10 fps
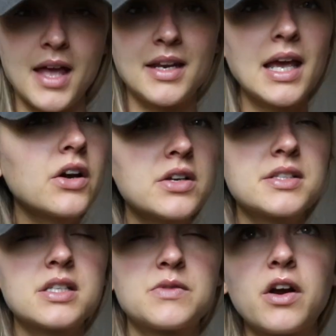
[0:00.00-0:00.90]
And
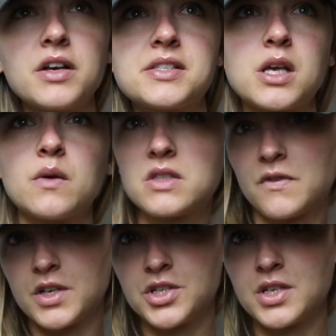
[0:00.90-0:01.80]
Icarus is very
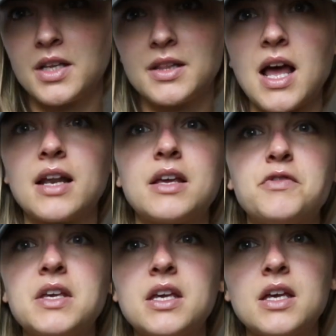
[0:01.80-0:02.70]
self-sufficient in that
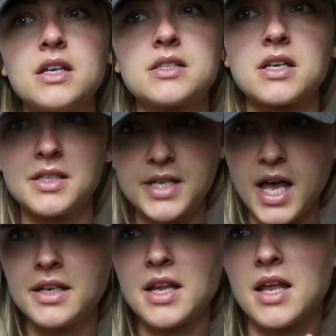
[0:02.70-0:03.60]
if he is
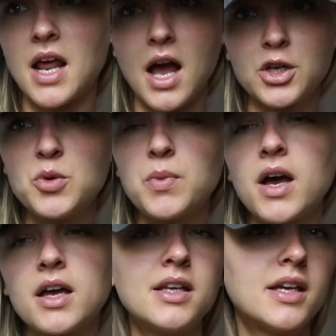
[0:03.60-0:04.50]
content and
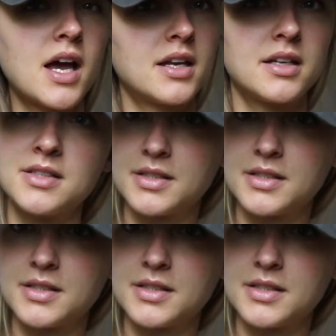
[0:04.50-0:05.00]
occupied, he kind of